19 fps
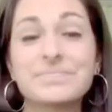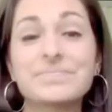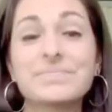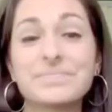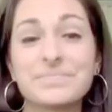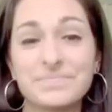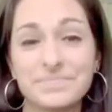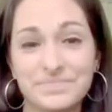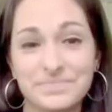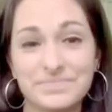
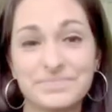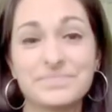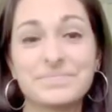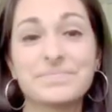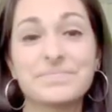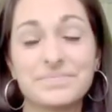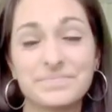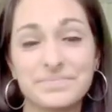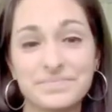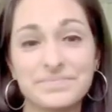
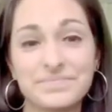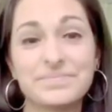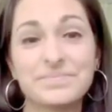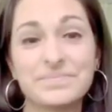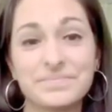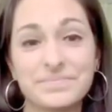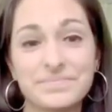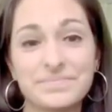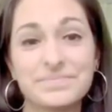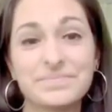
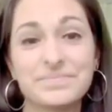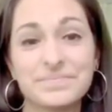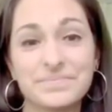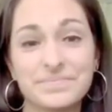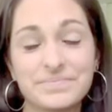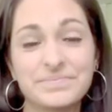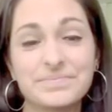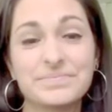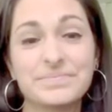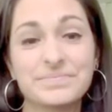
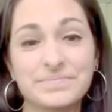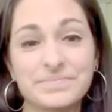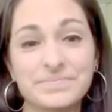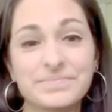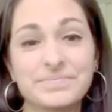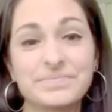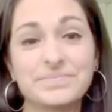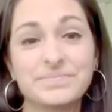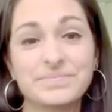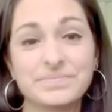
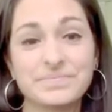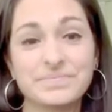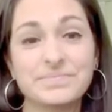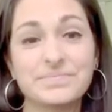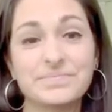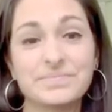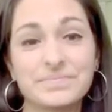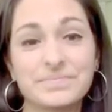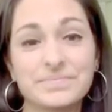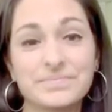
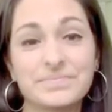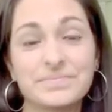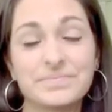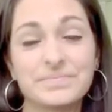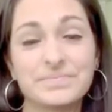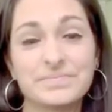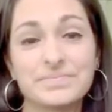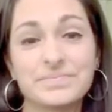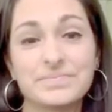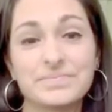
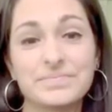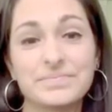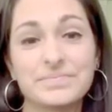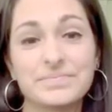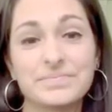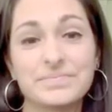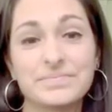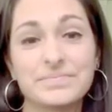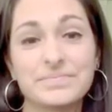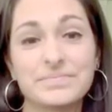
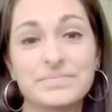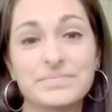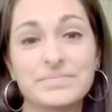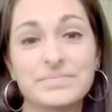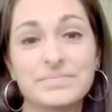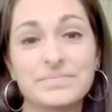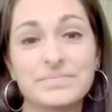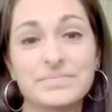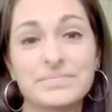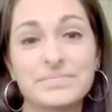
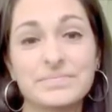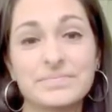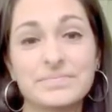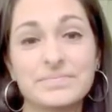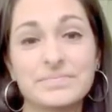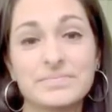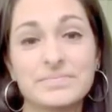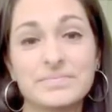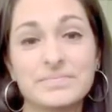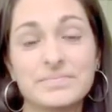
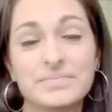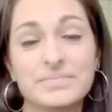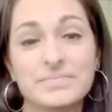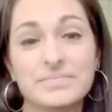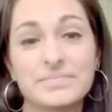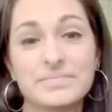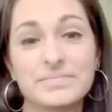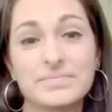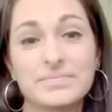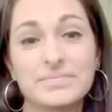
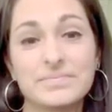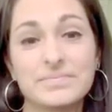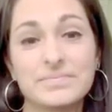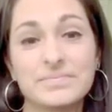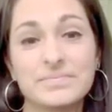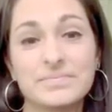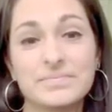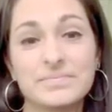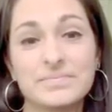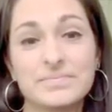
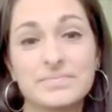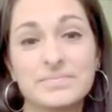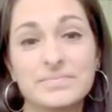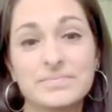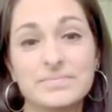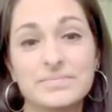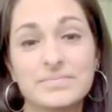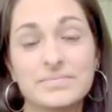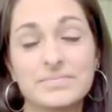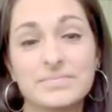
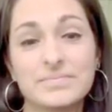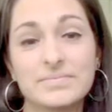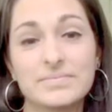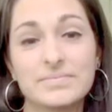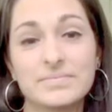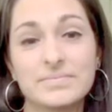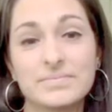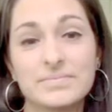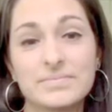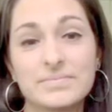
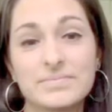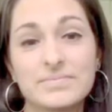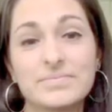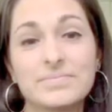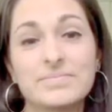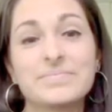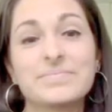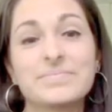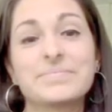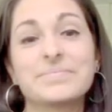
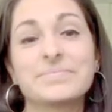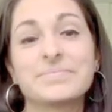No words are spoken by the person on screen.